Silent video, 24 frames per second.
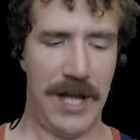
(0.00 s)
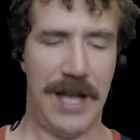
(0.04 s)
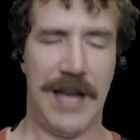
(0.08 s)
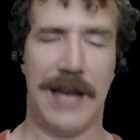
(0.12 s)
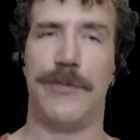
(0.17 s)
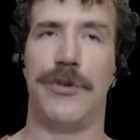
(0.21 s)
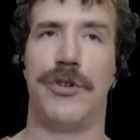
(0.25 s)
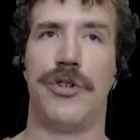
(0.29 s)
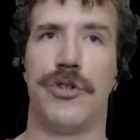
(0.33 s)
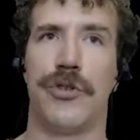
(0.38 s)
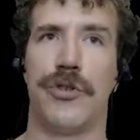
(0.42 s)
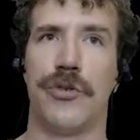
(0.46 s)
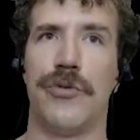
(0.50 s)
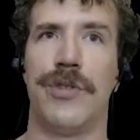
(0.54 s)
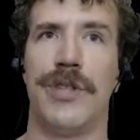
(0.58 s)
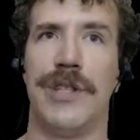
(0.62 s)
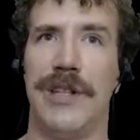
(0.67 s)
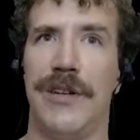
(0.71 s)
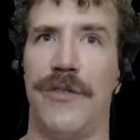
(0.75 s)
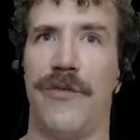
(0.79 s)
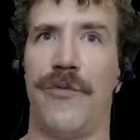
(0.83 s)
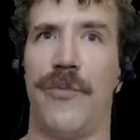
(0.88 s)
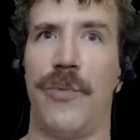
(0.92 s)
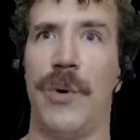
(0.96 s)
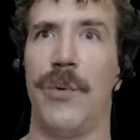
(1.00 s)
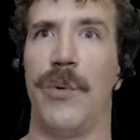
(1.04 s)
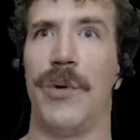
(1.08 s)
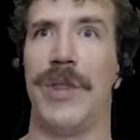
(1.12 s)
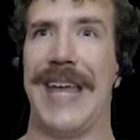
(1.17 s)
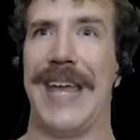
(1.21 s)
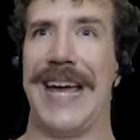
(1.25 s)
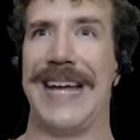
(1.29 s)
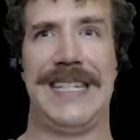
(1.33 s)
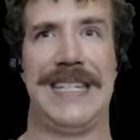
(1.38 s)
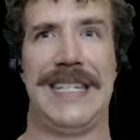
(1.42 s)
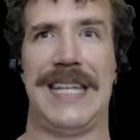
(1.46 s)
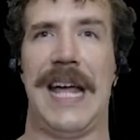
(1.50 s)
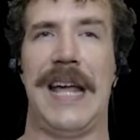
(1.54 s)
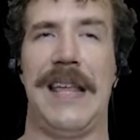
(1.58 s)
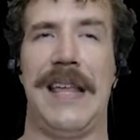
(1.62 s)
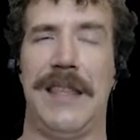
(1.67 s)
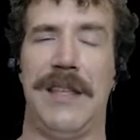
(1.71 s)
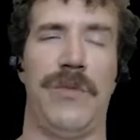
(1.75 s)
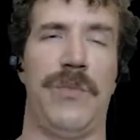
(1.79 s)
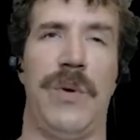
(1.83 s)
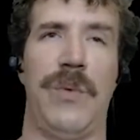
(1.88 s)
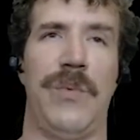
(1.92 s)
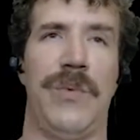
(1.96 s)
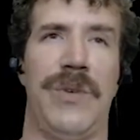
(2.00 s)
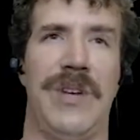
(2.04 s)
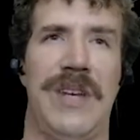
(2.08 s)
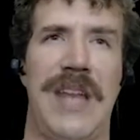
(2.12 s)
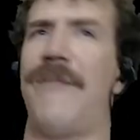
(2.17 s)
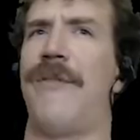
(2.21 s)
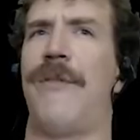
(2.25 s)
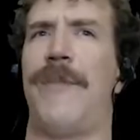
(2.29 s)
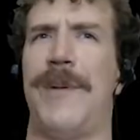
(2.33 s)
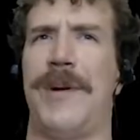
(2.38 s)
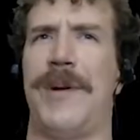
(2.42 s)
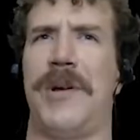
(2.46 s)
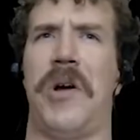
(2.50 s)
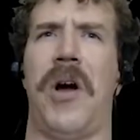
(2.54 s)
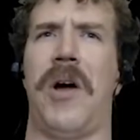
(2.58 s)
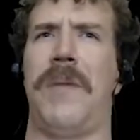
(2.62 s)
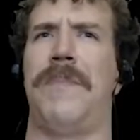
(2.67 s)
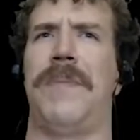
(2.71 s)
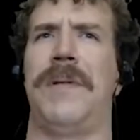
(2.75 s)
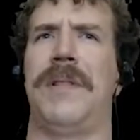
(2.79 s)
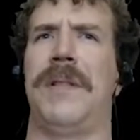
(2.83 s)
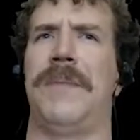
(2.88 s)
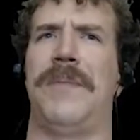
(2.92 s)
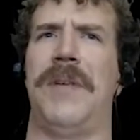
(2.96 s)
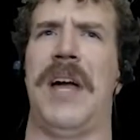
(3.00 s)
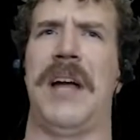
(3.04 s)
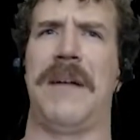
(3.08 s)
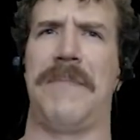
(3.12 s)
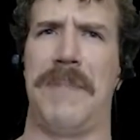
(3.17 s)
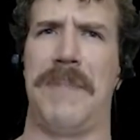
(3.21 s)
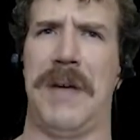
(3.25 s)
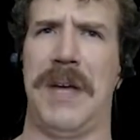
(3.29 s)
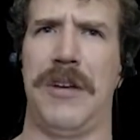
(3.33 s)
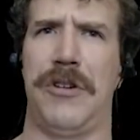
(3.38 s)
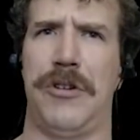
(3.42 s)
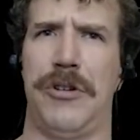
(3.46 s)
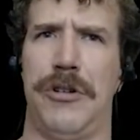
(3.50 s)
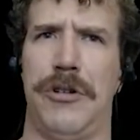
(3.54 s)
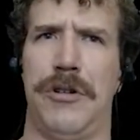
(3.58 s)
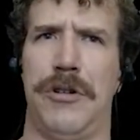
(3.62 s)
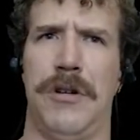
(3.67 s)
I'm sure that if we were that silent, we would never be caught by the black mage.